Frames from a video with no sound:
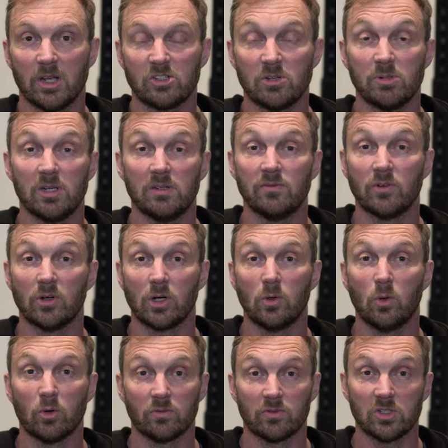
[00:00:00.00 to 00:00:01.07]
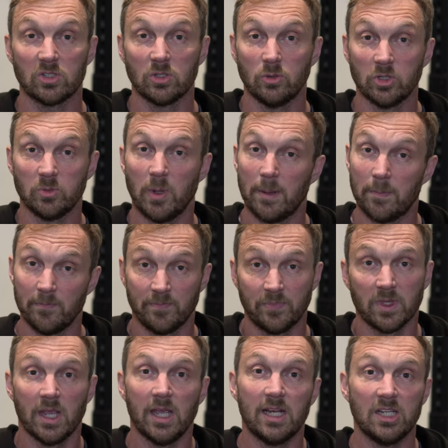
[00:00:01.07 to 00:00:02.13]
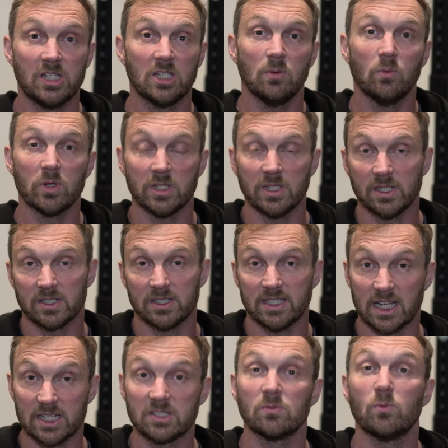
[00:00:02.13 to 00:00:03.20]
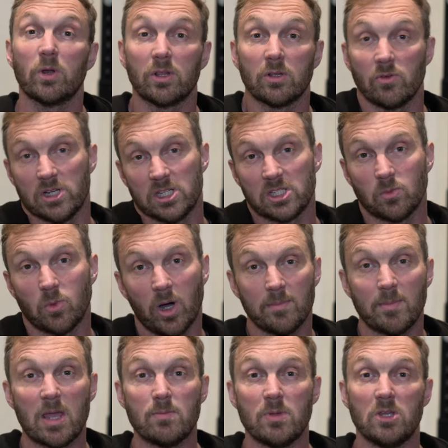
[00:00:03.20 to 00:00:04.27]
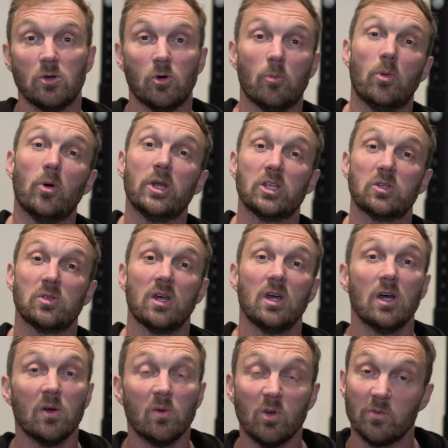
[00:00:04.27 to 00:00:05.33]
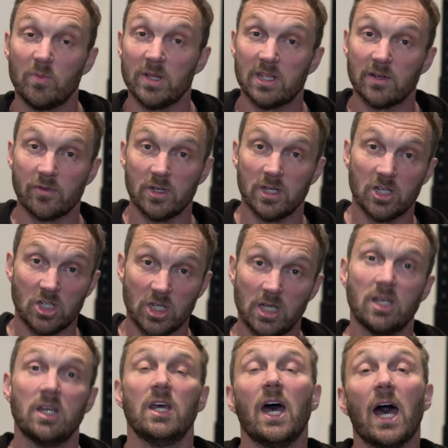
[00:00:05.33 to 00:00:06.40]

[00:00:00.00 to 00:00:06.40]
attributed for a quarter of the scores. But it is what it is, and that's one of the reasons why maybe your points would have been different this year.